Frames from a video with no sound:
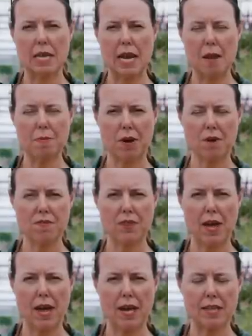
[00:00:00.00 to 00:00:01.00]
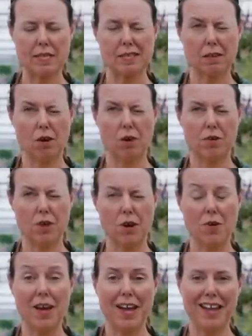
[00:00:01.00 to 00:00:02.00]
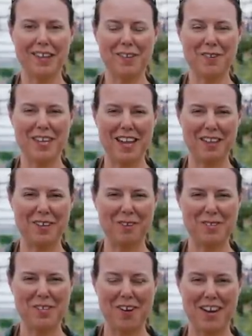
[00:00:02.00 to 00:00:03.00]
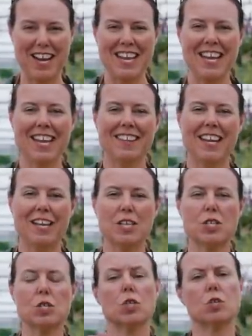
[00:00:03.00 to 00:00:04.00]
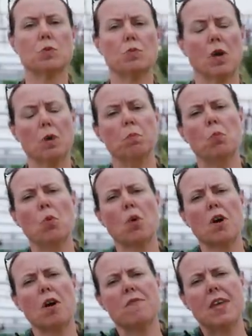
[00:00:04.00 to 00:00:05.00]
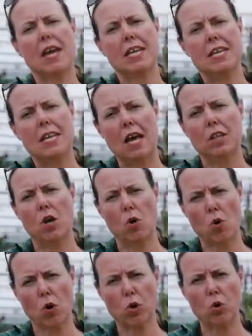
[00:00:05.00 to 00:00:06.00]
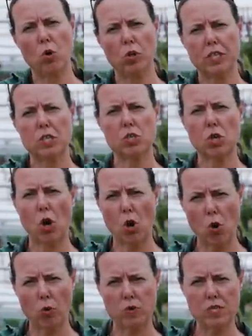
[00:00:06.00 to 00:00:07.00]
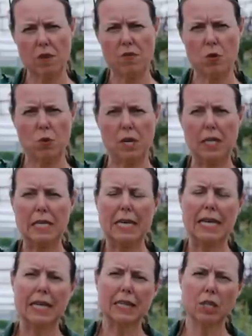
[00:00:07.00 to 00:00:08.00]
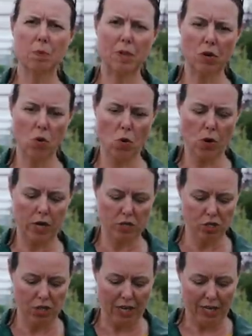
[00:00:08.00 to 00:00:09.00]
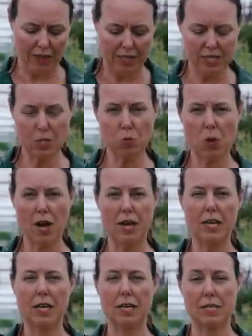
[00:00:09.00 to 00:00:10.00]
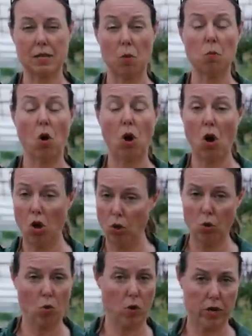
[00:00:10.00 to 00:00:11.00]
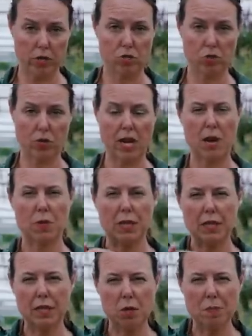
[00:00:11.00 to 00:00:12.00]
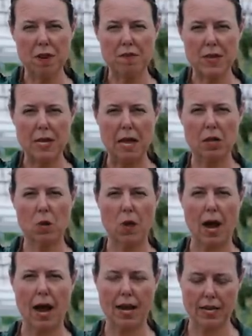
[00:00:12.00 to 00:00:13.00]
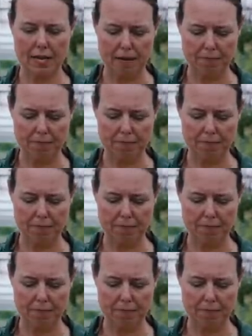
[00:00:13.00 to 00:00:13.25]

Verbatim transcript: gay butterflies. Oh no, hello yellow, sorry. That is more of that yellow or golden tones, if you will, a little bit of orange. This one is all orange, okay, with a little bit of a yellow eye in